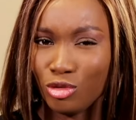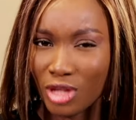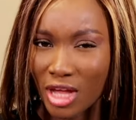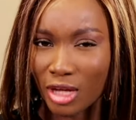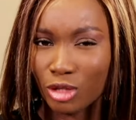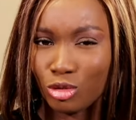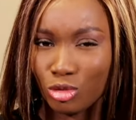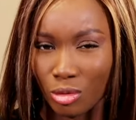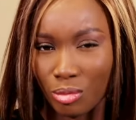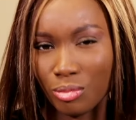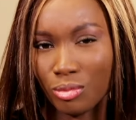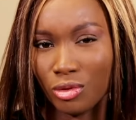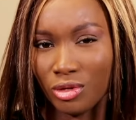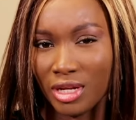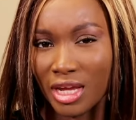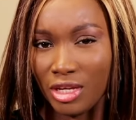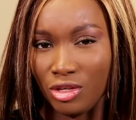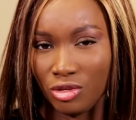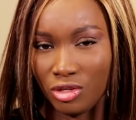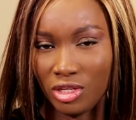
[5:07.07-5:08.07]
you that support
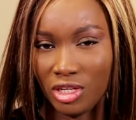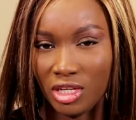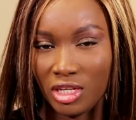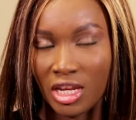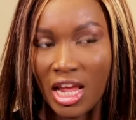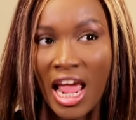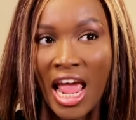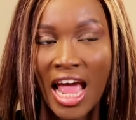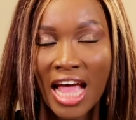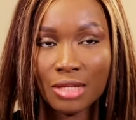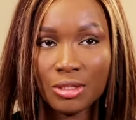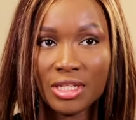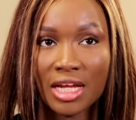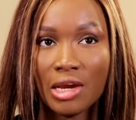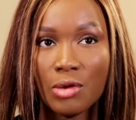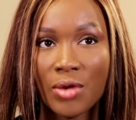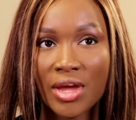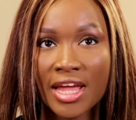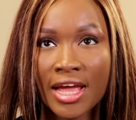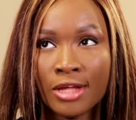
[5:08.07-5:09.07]
that you need,
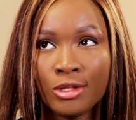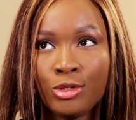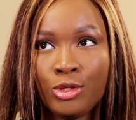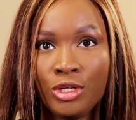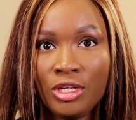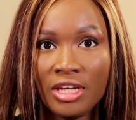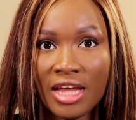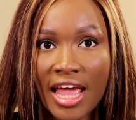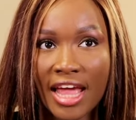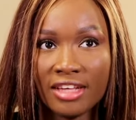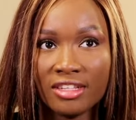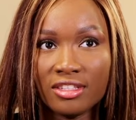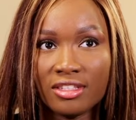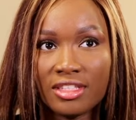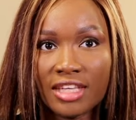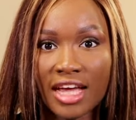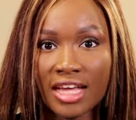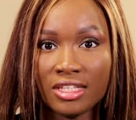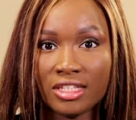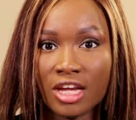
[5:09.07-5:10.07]
especially when you are doing
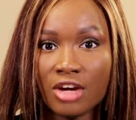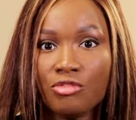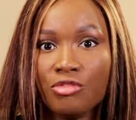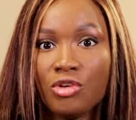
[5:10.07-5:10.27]
exercise that